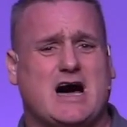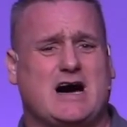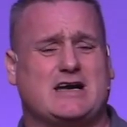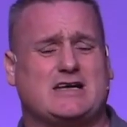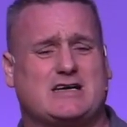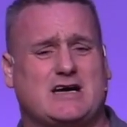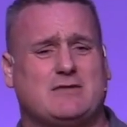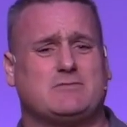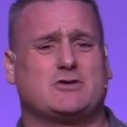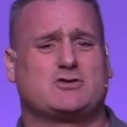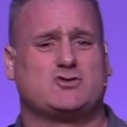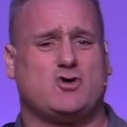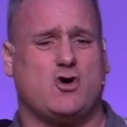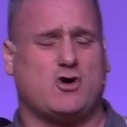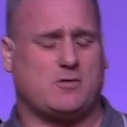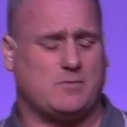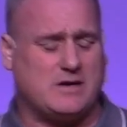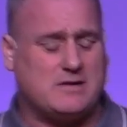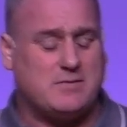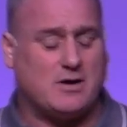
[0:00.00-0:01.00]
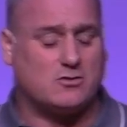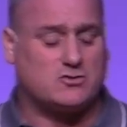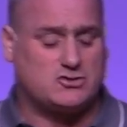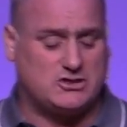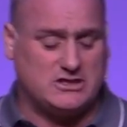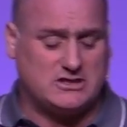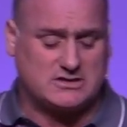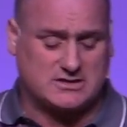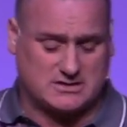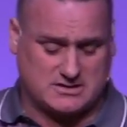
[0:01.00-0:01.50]
And he came to talk to me about
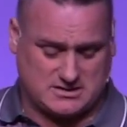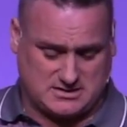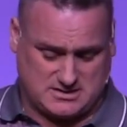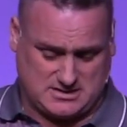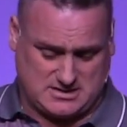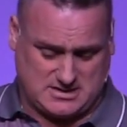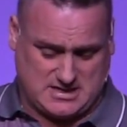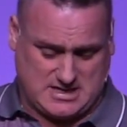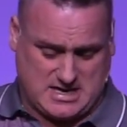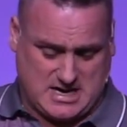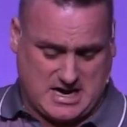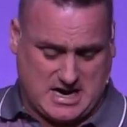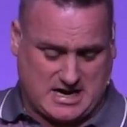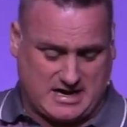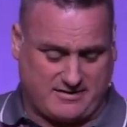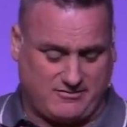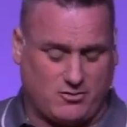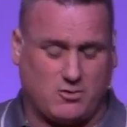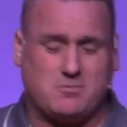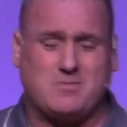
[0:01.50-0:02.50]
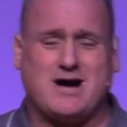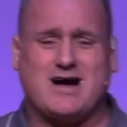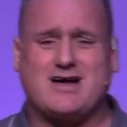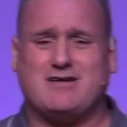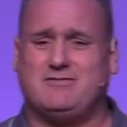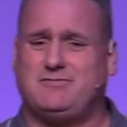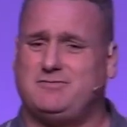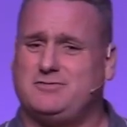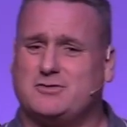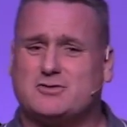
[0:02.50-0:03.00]
Jesus. And I thought,
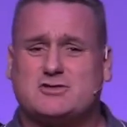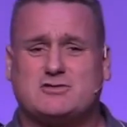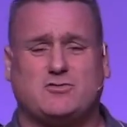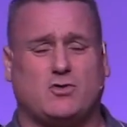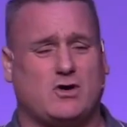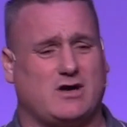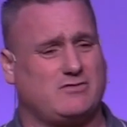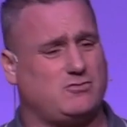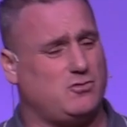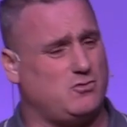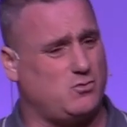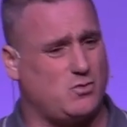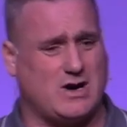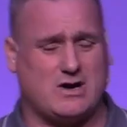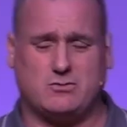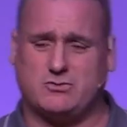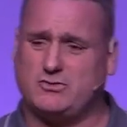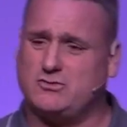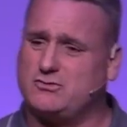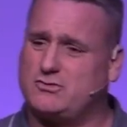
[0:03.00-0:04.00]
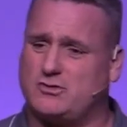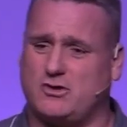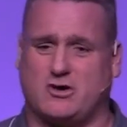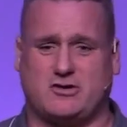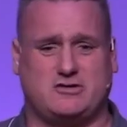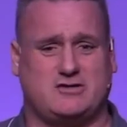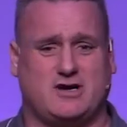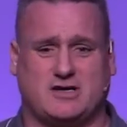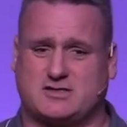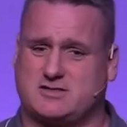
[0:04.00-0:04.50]
man, first of all, I thought, wow, you've
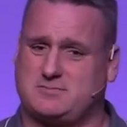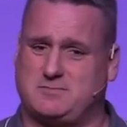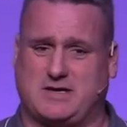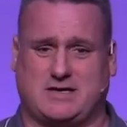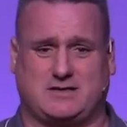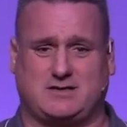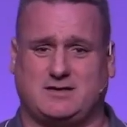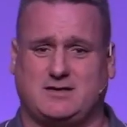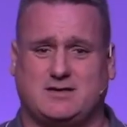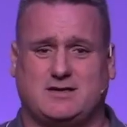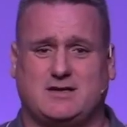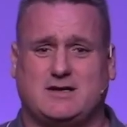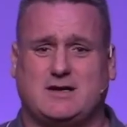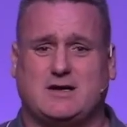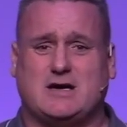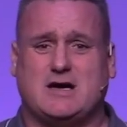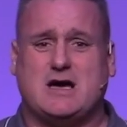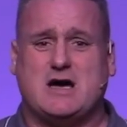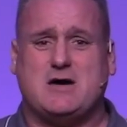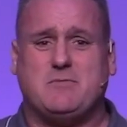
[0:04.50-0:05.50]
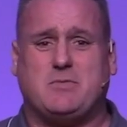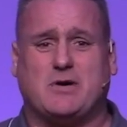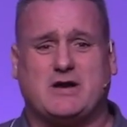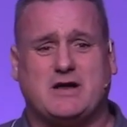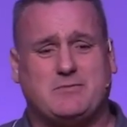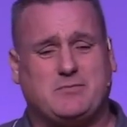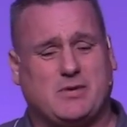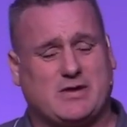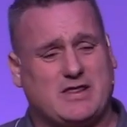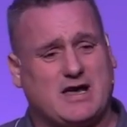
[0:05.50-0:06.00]
gone nuts, mate.
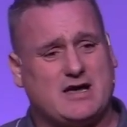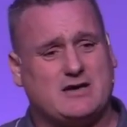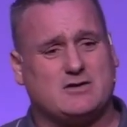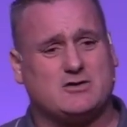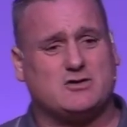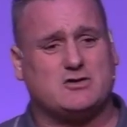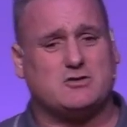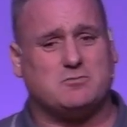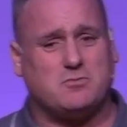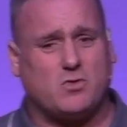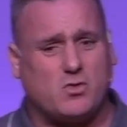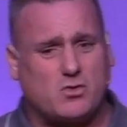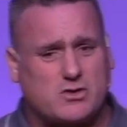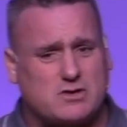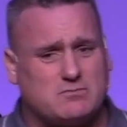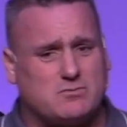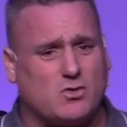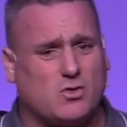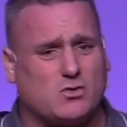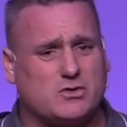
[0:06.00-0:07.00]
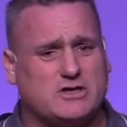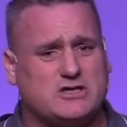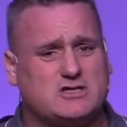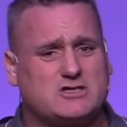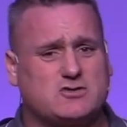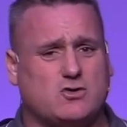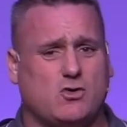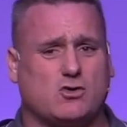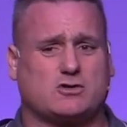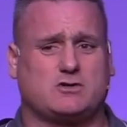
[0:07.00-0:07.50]
but then, the more and more he
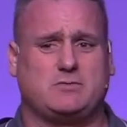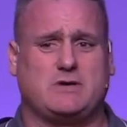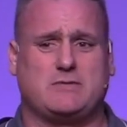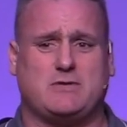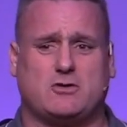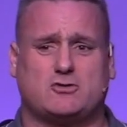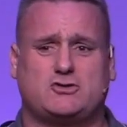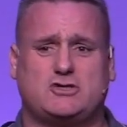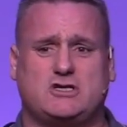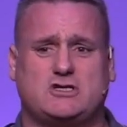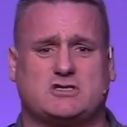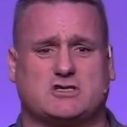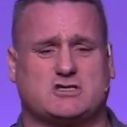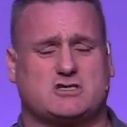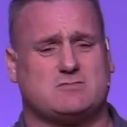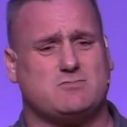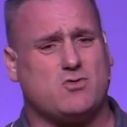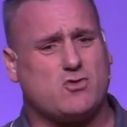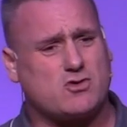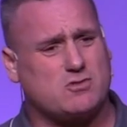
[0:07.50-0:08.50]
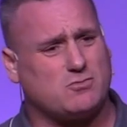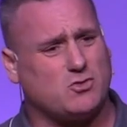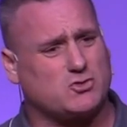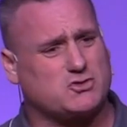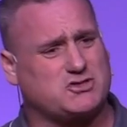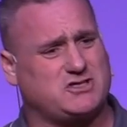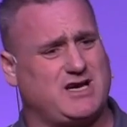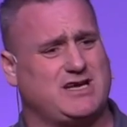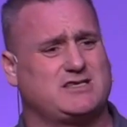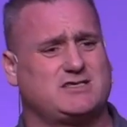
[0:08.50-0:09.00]
talked to me about Jesus, the more and more
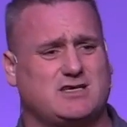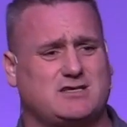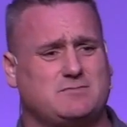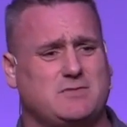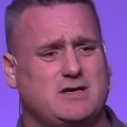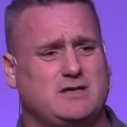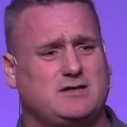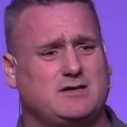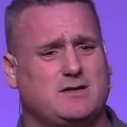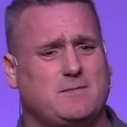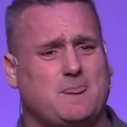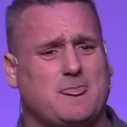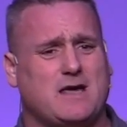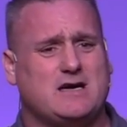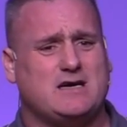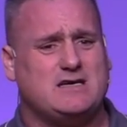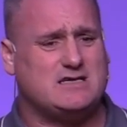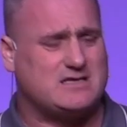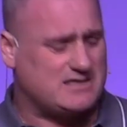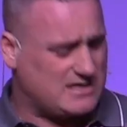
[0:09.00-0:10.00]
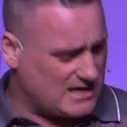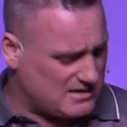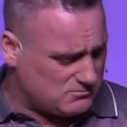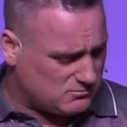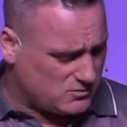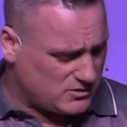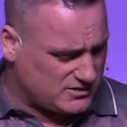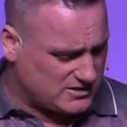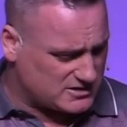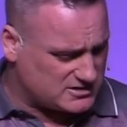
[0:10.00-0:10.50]
sense it made. He
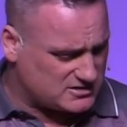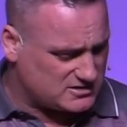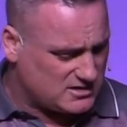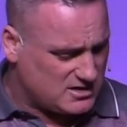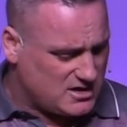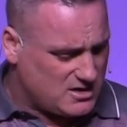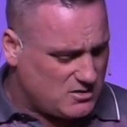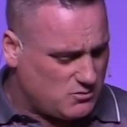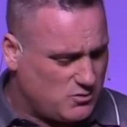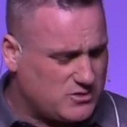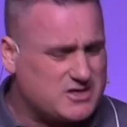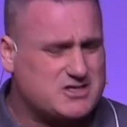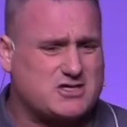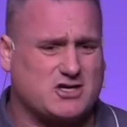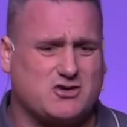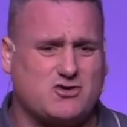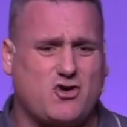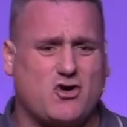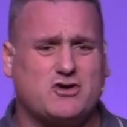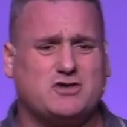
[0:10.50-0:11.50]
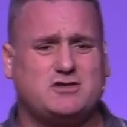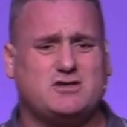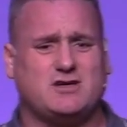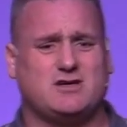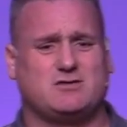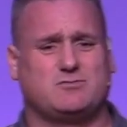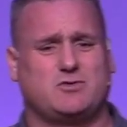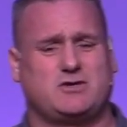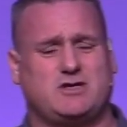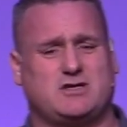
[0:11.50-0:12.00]
came with this
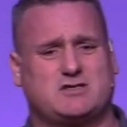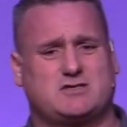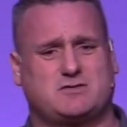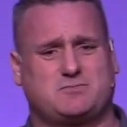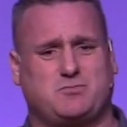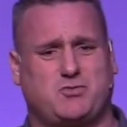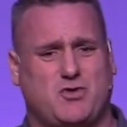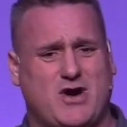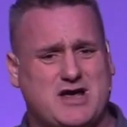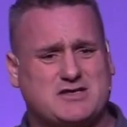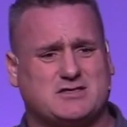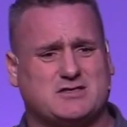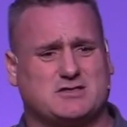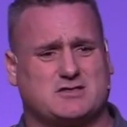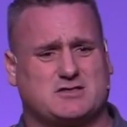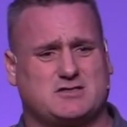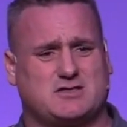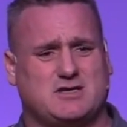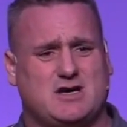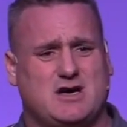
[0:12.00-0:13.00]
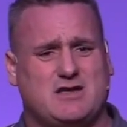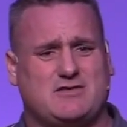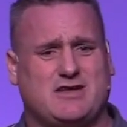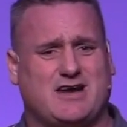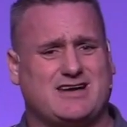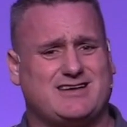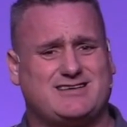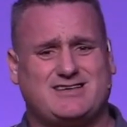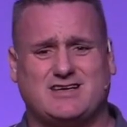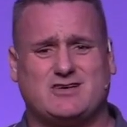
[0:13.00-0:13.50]
anointing, with this presence that
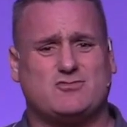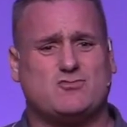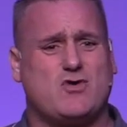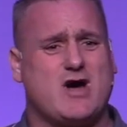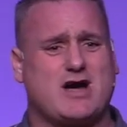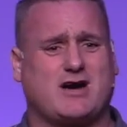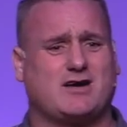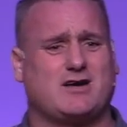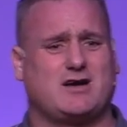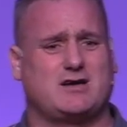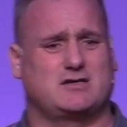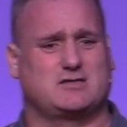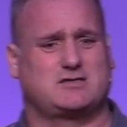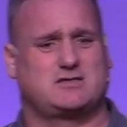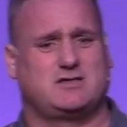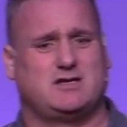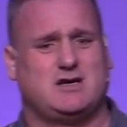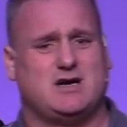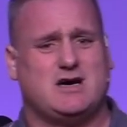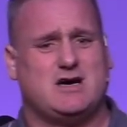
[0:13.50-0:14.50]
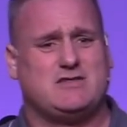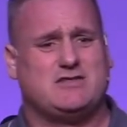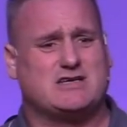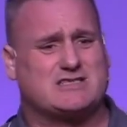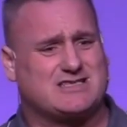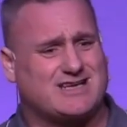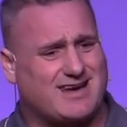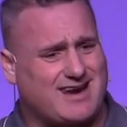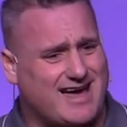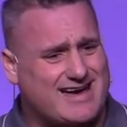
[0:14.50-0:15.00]
I didn't recognize.
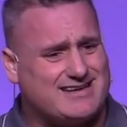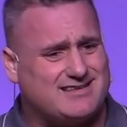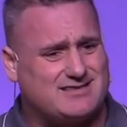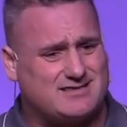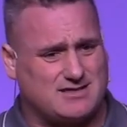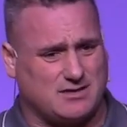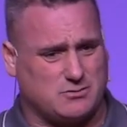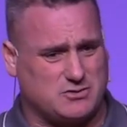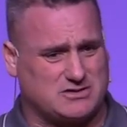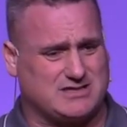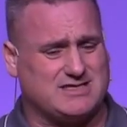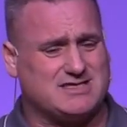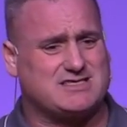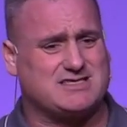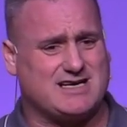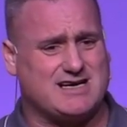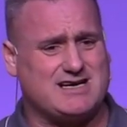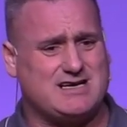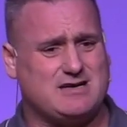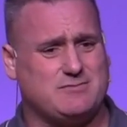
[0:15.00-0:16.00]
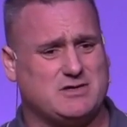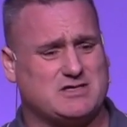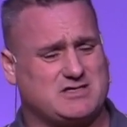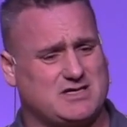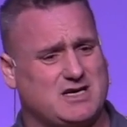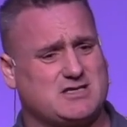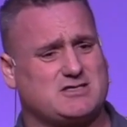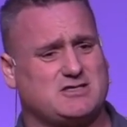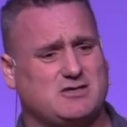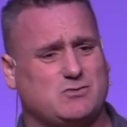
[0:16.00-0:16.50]
This light that was inside him. It
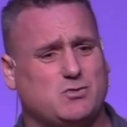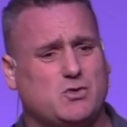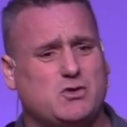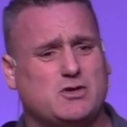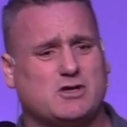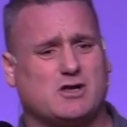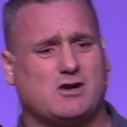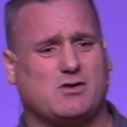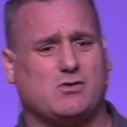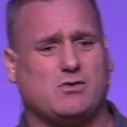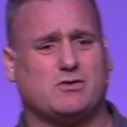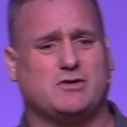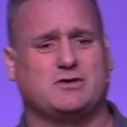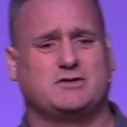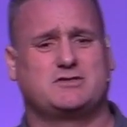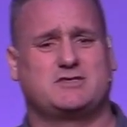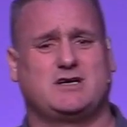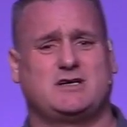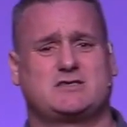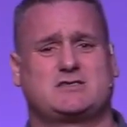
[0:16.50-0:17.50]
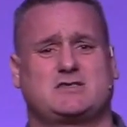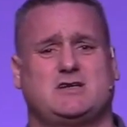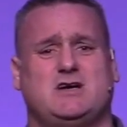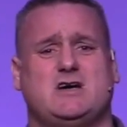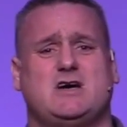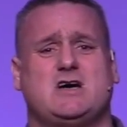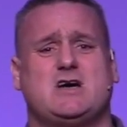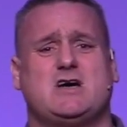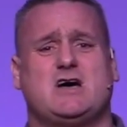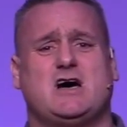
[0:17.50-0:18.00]
says in the word of the Lord, it says,
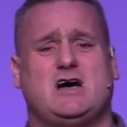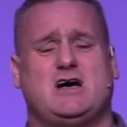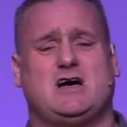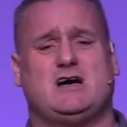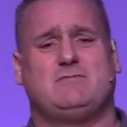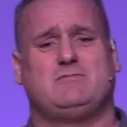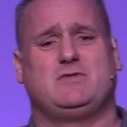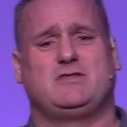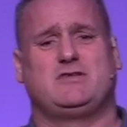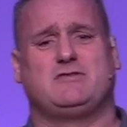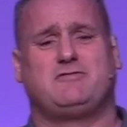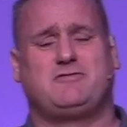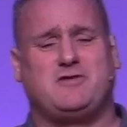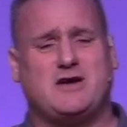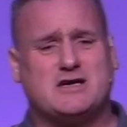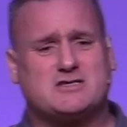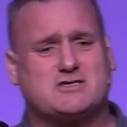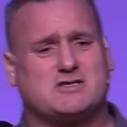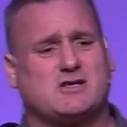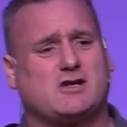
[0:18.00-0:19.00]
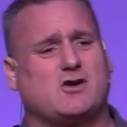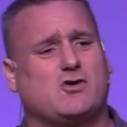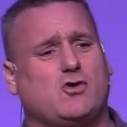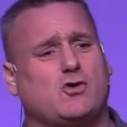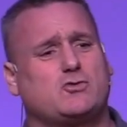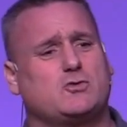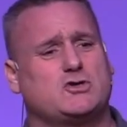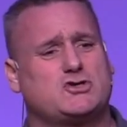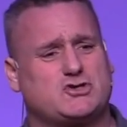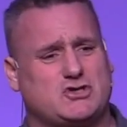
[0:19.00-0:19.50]
the face of the
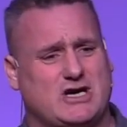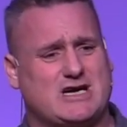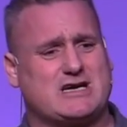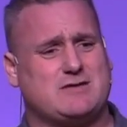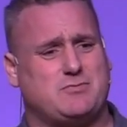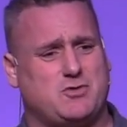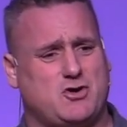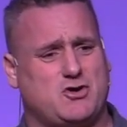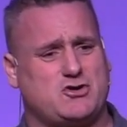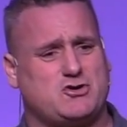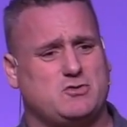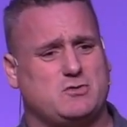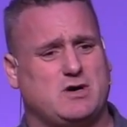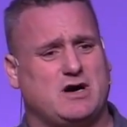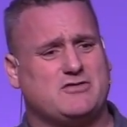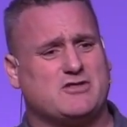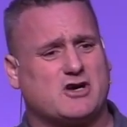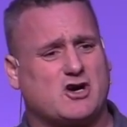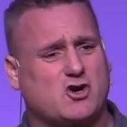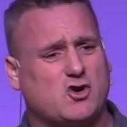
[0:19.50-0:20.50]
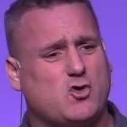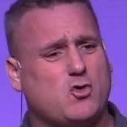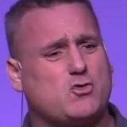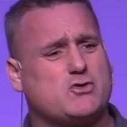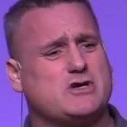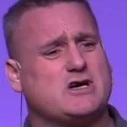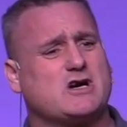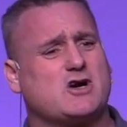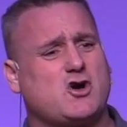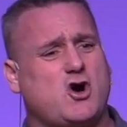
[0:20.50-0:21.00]
Lord will shine upon you, and the
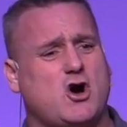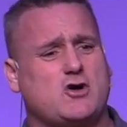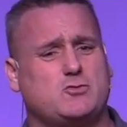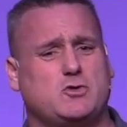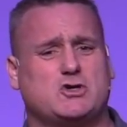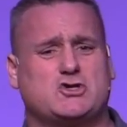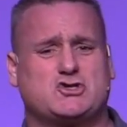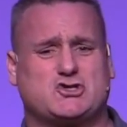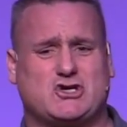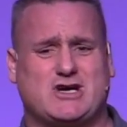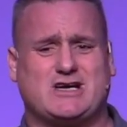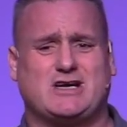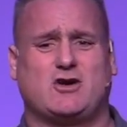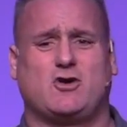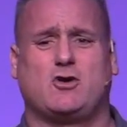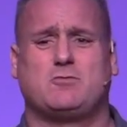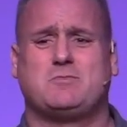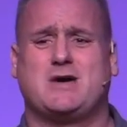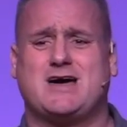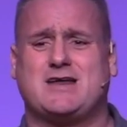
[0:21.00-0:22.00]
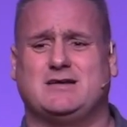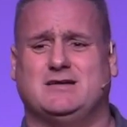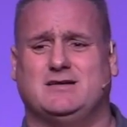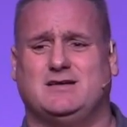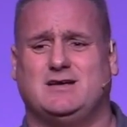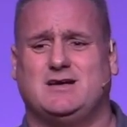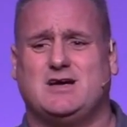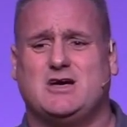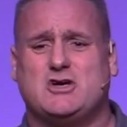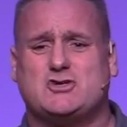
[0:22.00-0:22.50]
glory of God will shine on all men.
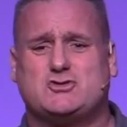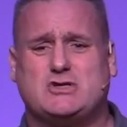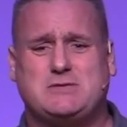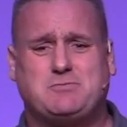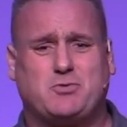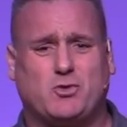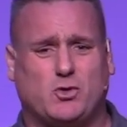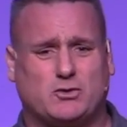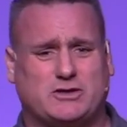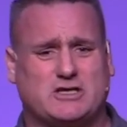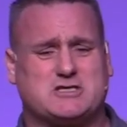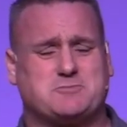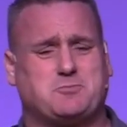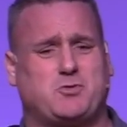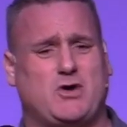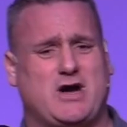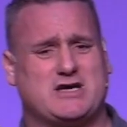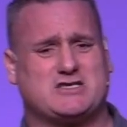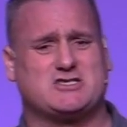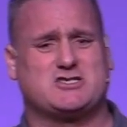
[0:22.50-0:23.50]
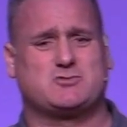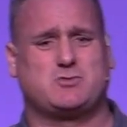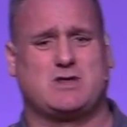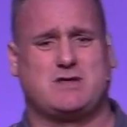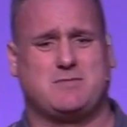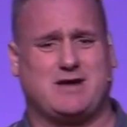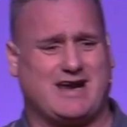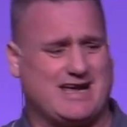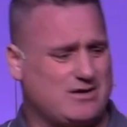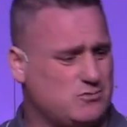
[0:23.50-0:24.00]
So he brought this presence with
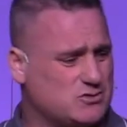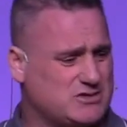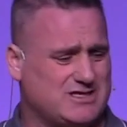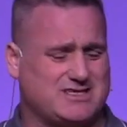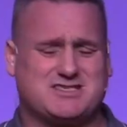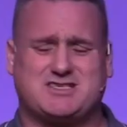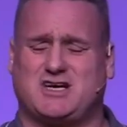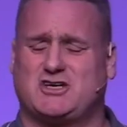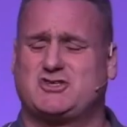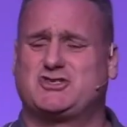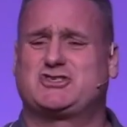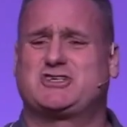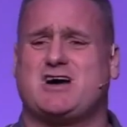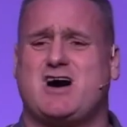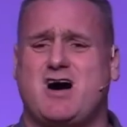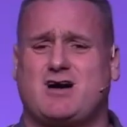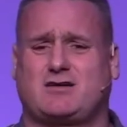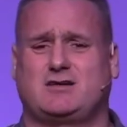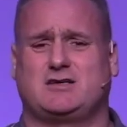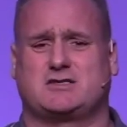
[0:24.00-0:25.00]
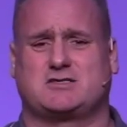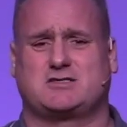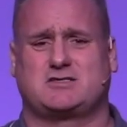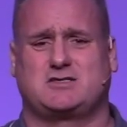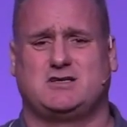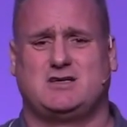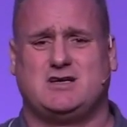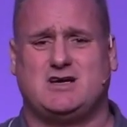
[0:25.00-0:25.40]
him, and I was in such darkness.